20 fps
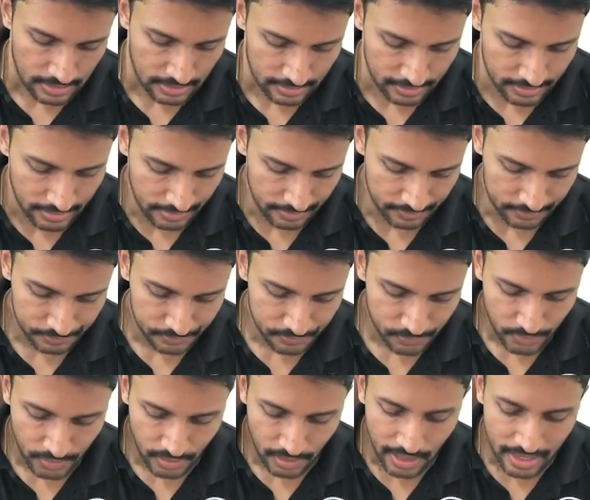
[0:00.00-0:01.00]

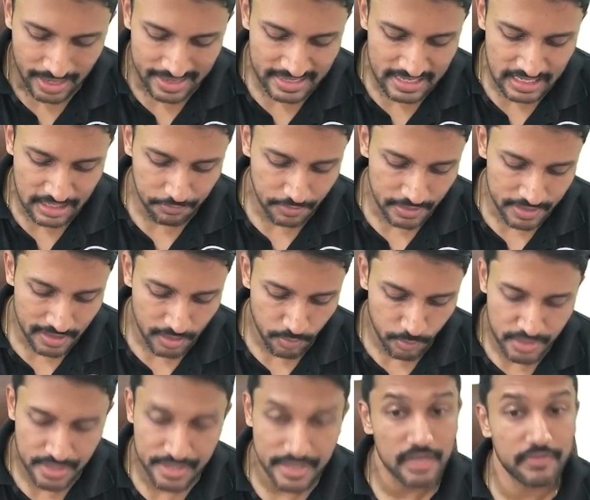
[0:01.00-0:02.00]
Then identifying
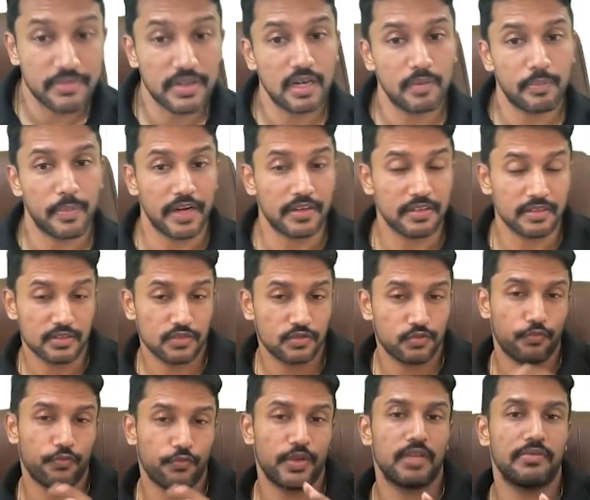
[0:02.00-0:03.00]
behavioral
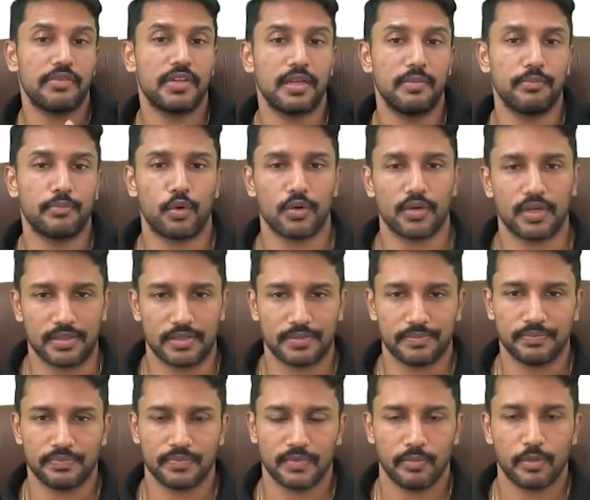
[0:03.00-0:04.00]
patterns, very, very important,
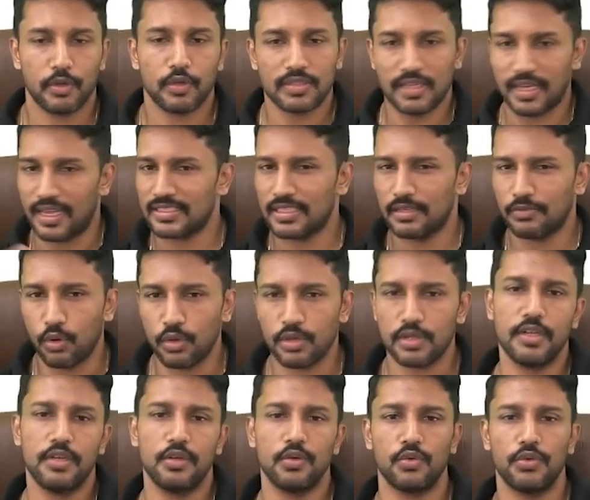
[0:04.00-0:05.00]
because as I've
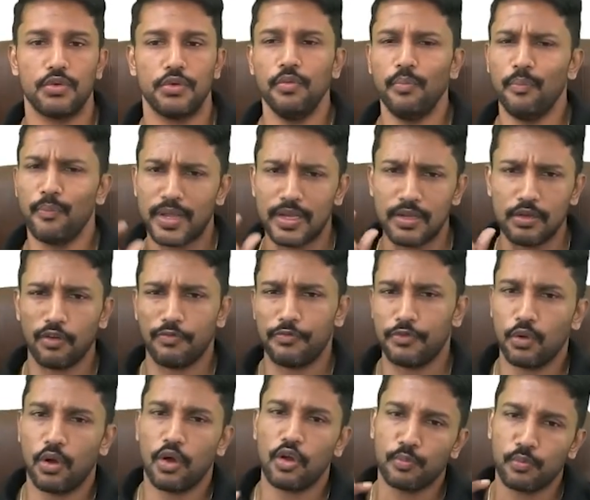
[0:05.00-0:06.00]
already told you, many of
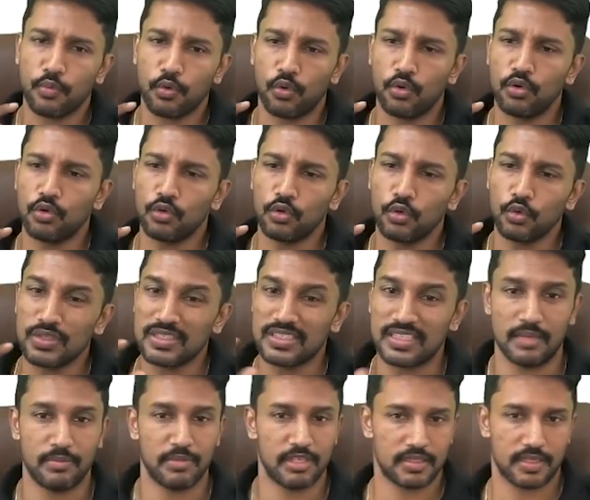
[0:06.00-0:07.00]
you are prone to do
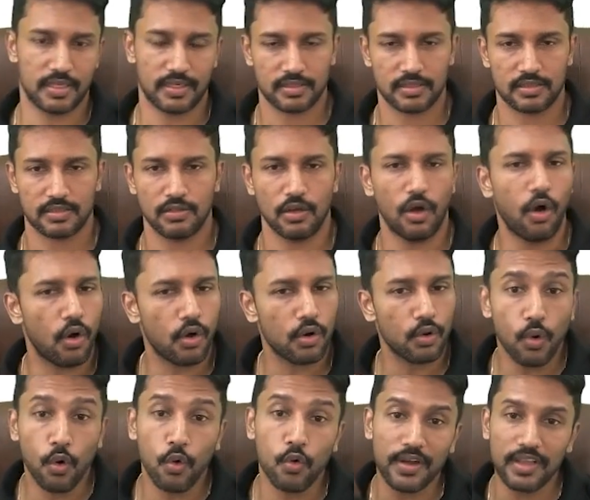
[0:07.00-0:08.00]
silly mistakes
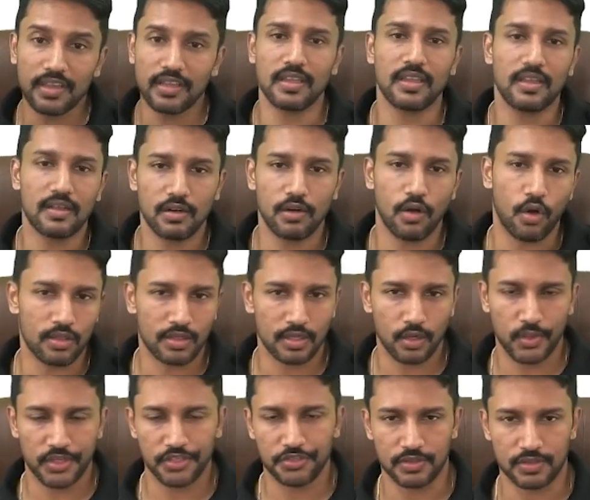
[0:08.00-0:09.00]
or overthink on the
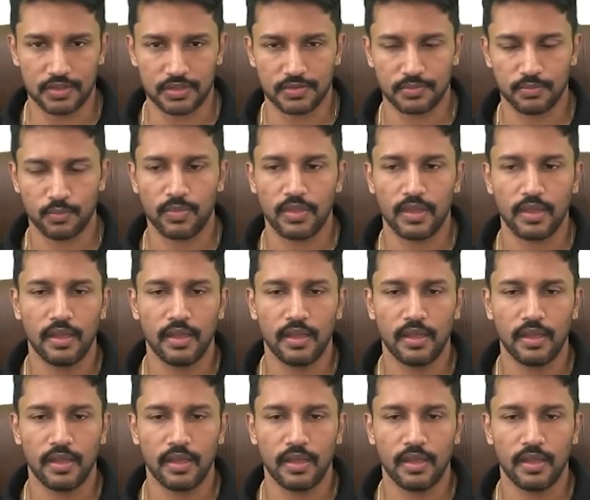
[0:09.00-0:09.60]
questions.